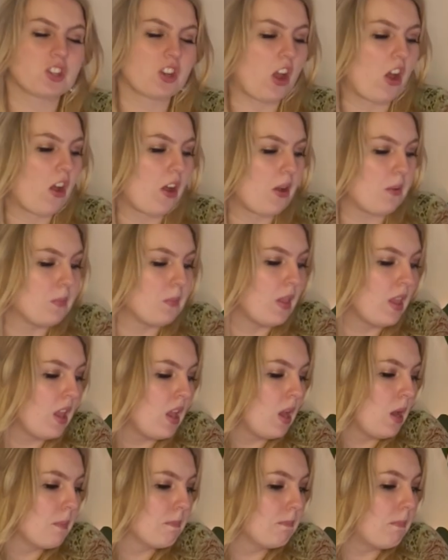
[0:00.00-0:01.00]

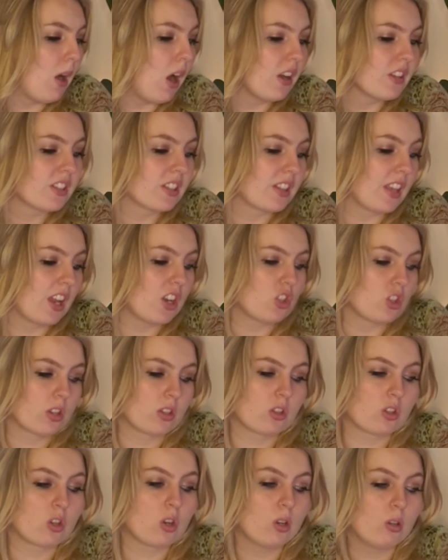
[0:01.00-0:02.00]
but they're
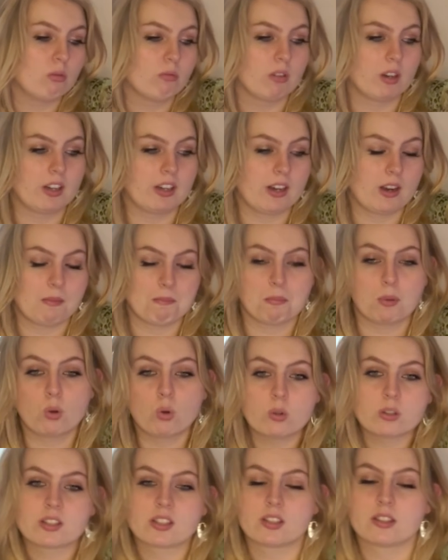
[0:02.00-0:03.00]
just two really
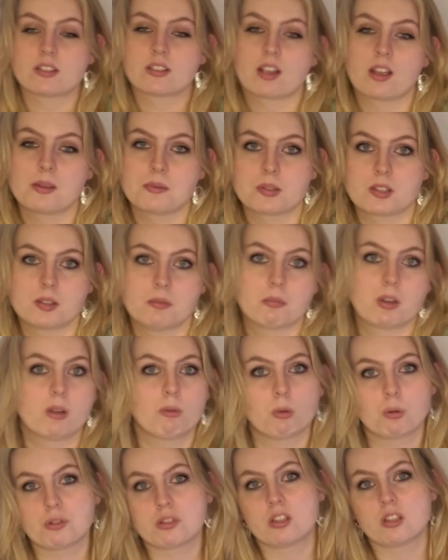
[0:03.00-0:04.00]
important types that you
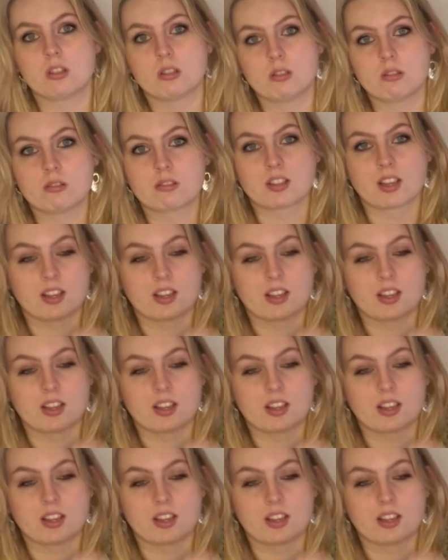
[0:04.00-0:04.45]
might want to use